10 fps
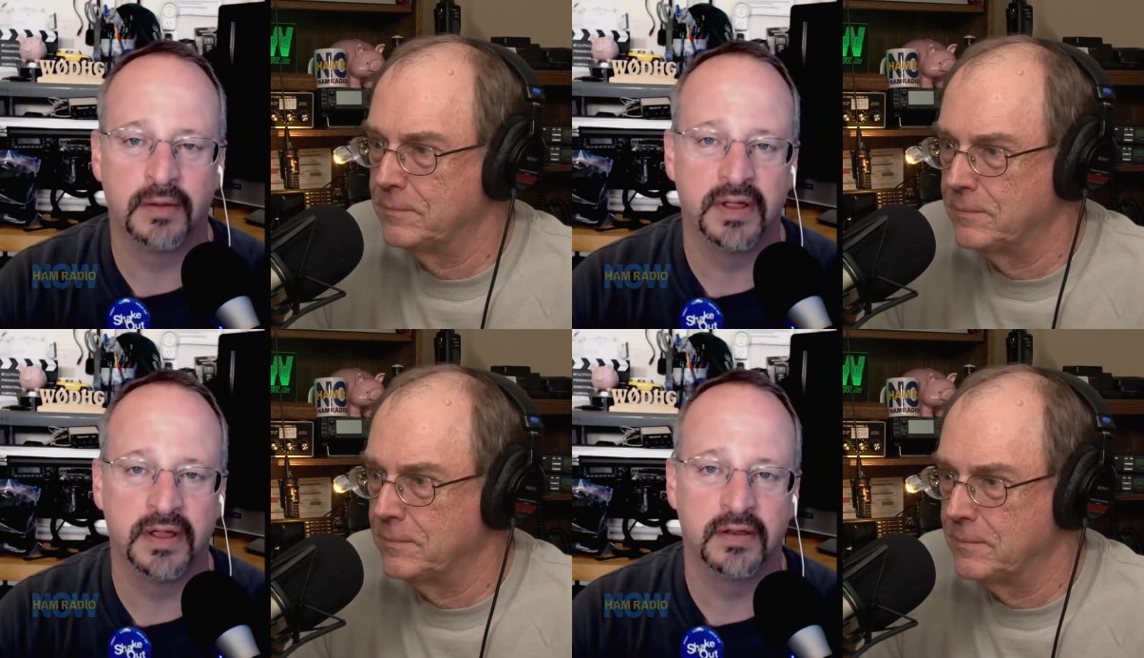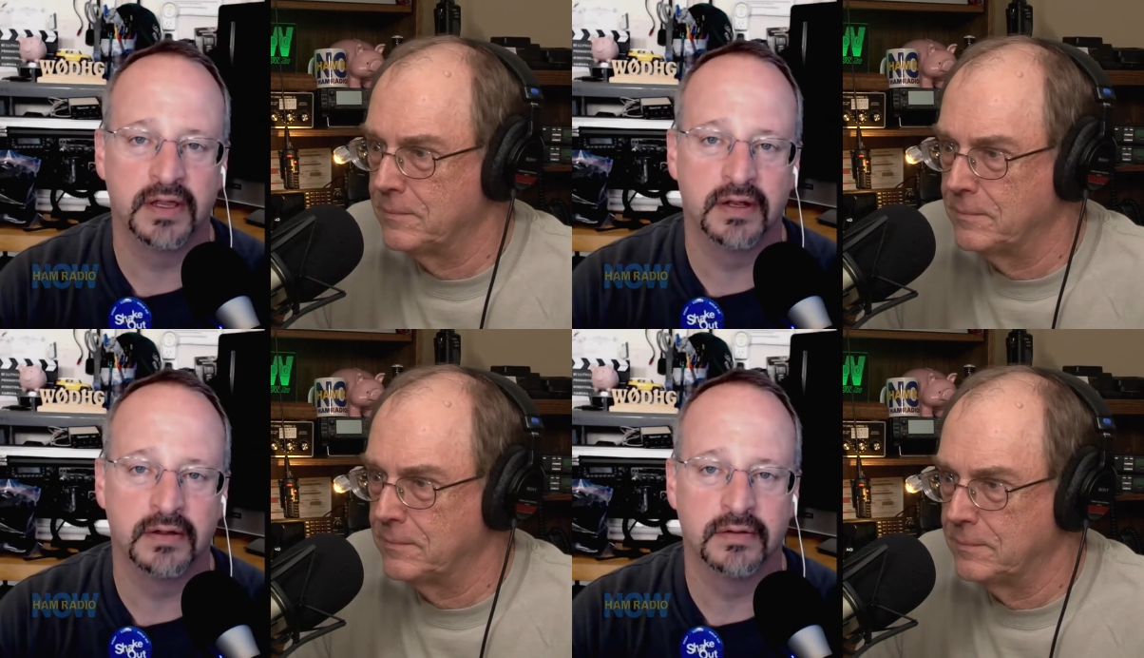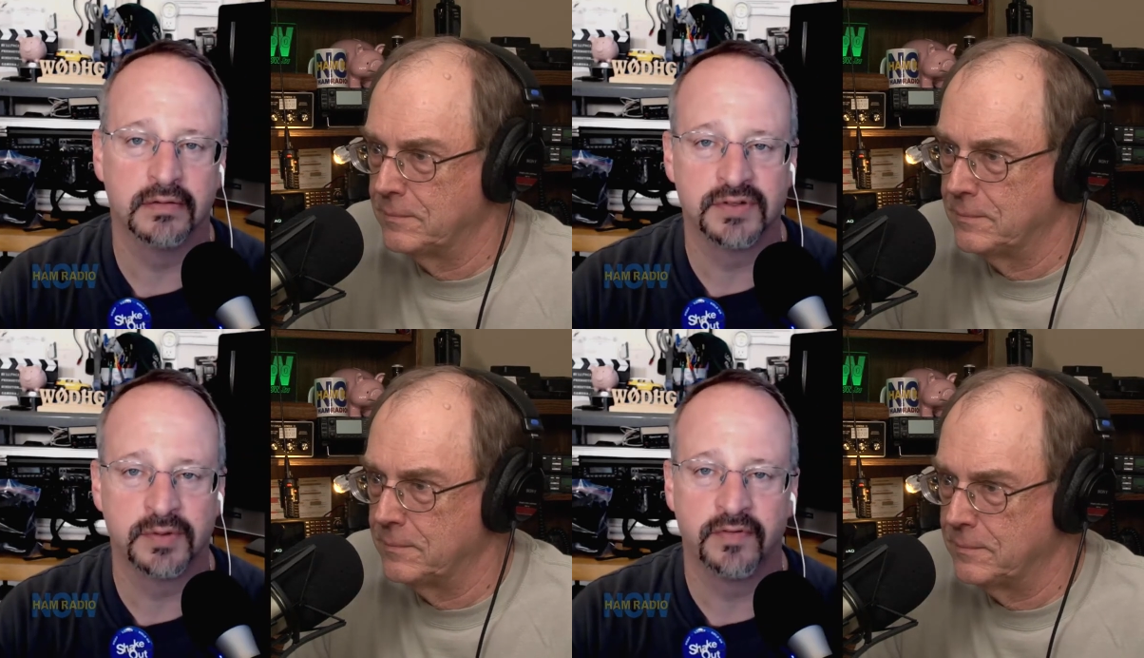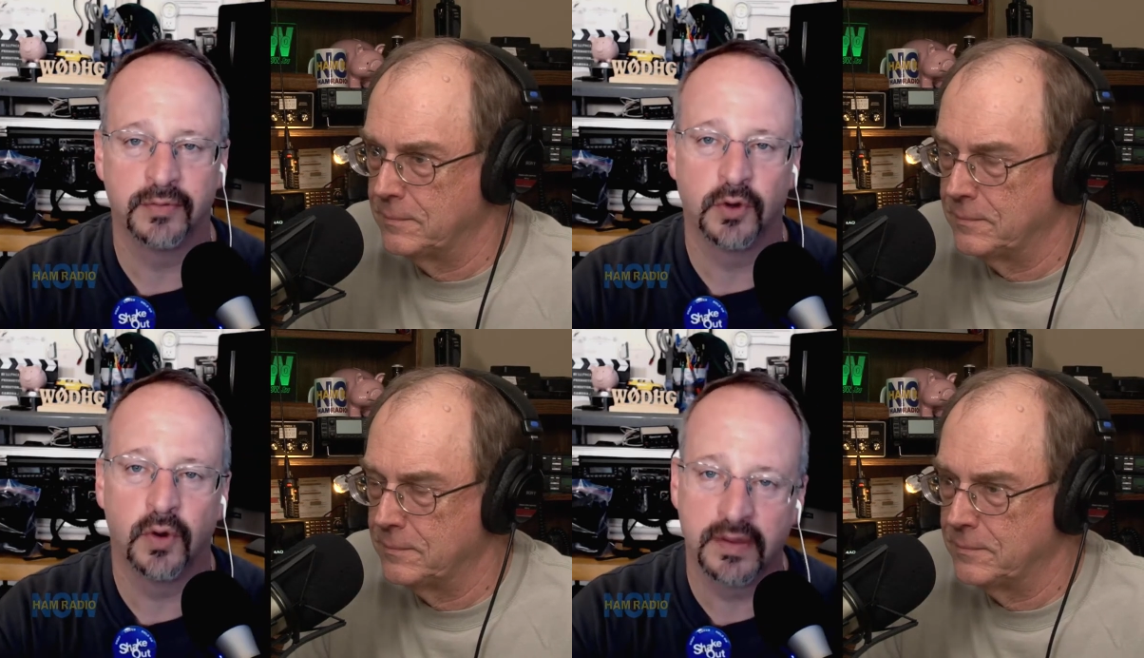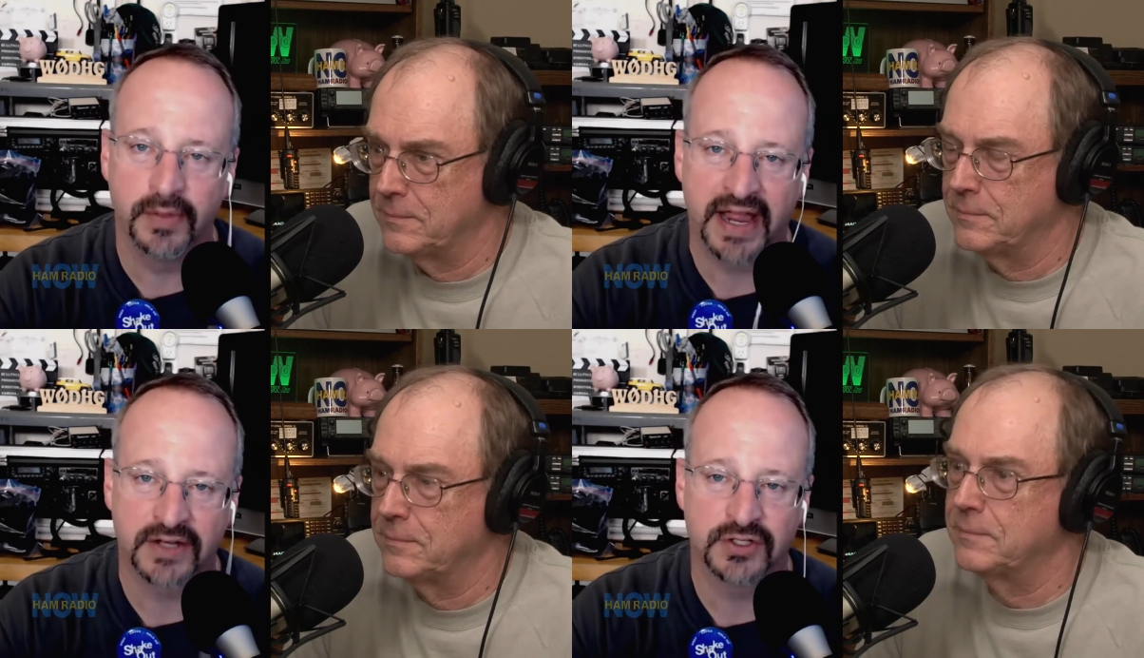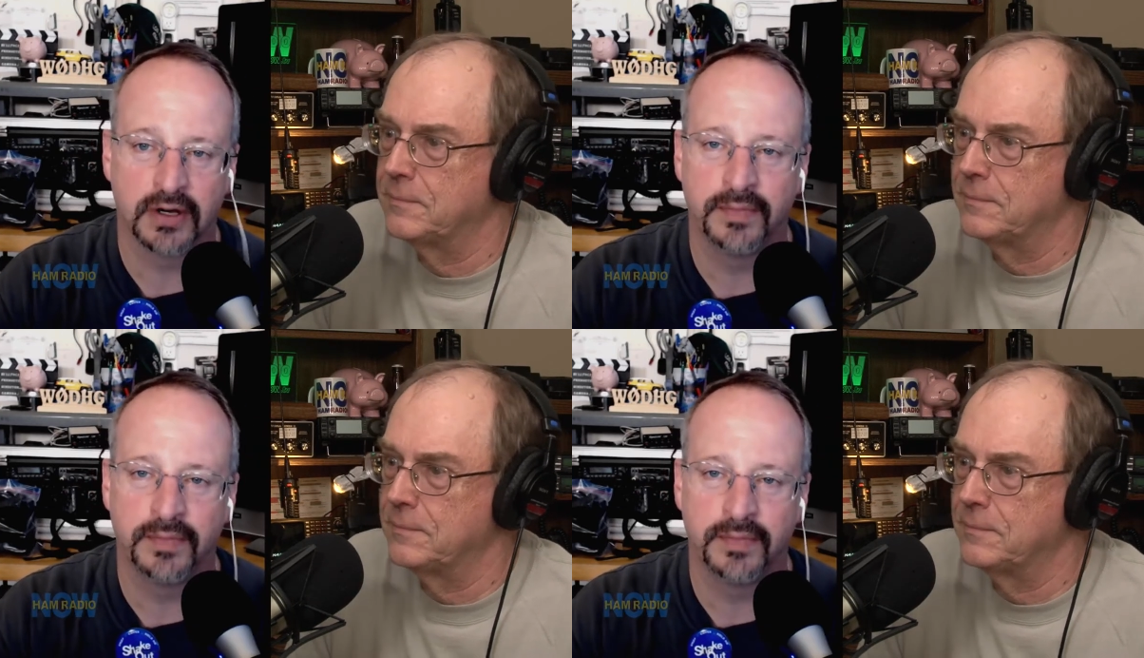Speaker 1: and you know some of them go on the black tarp.